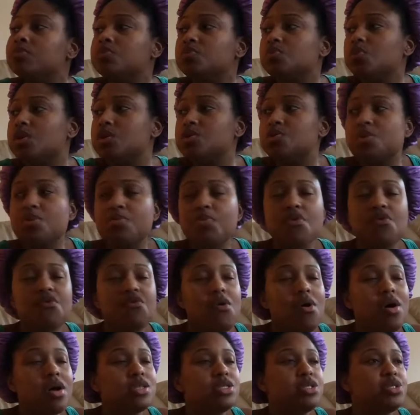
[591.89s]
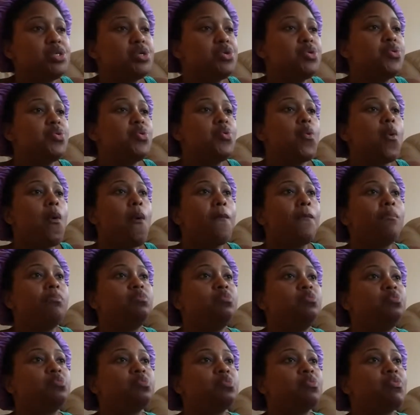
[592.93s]
once we move on to
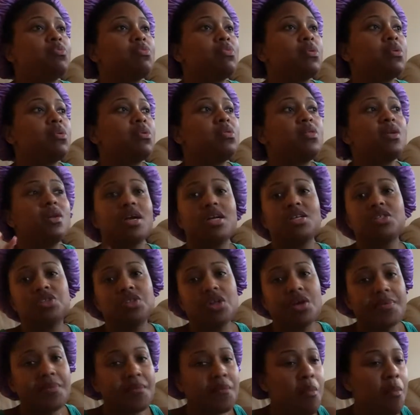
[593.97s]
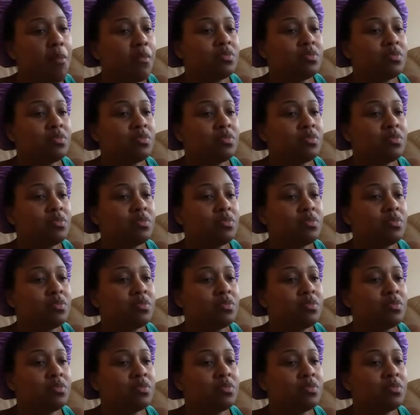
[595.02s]
the next thing,